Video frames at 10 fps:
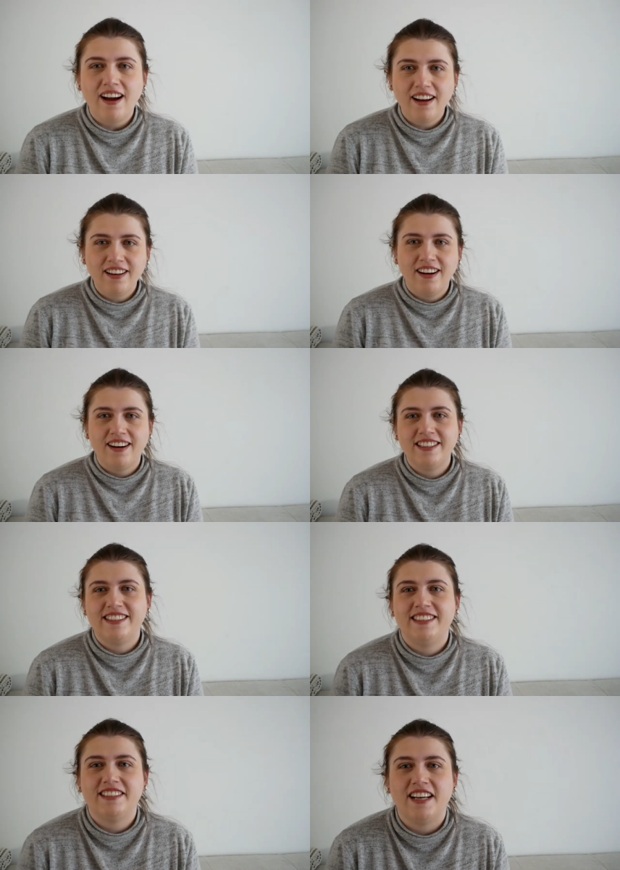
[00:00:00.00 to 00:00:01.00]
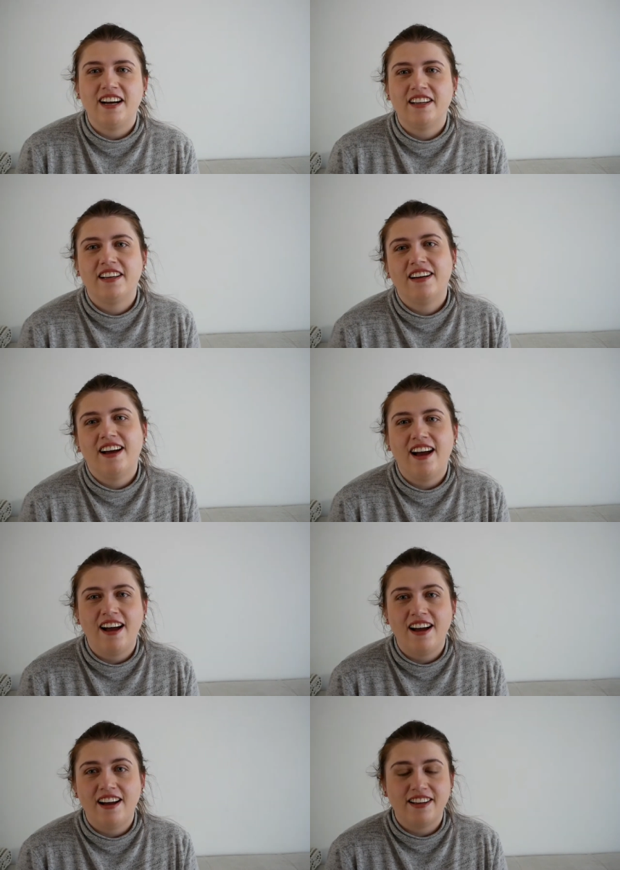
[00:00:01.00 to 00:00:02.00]
Hi guys, this is Anna
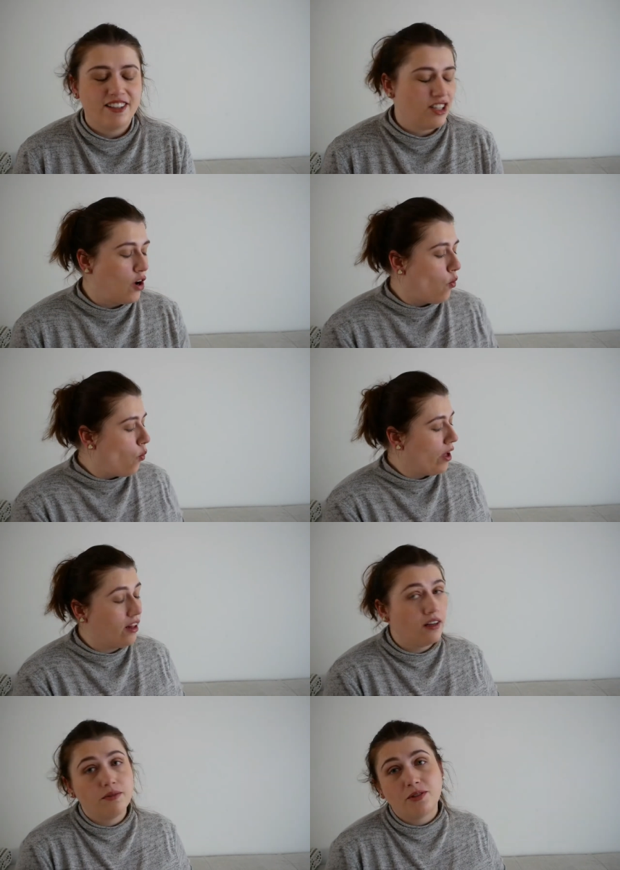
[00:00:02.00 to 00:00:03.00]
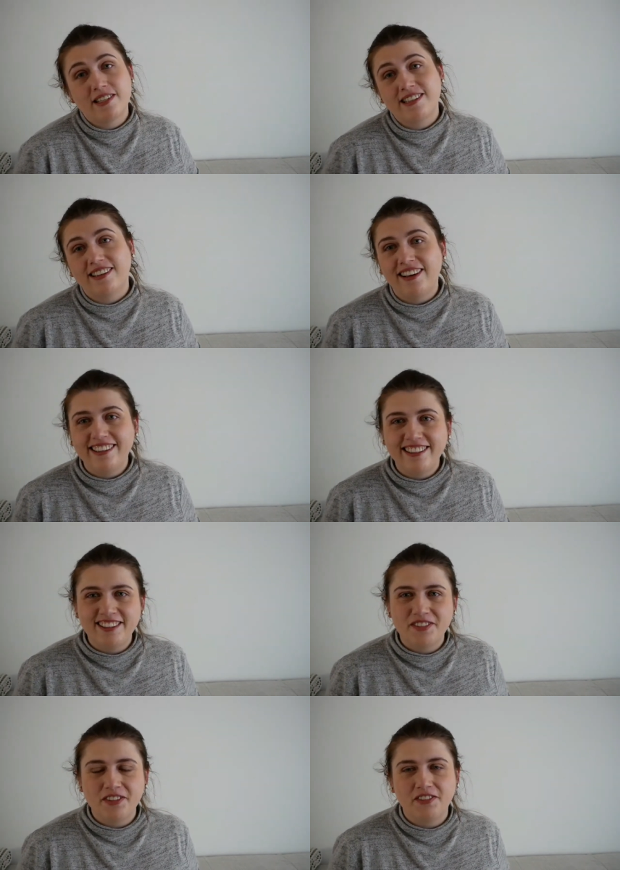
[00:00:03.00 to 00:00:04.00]
and welcome to a slightly
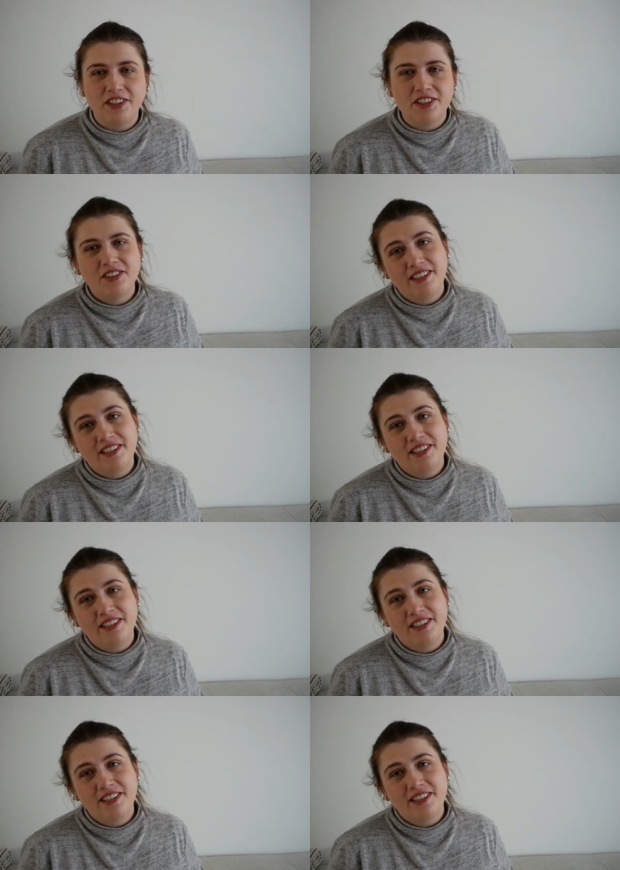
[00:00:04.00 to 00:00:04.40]
different video.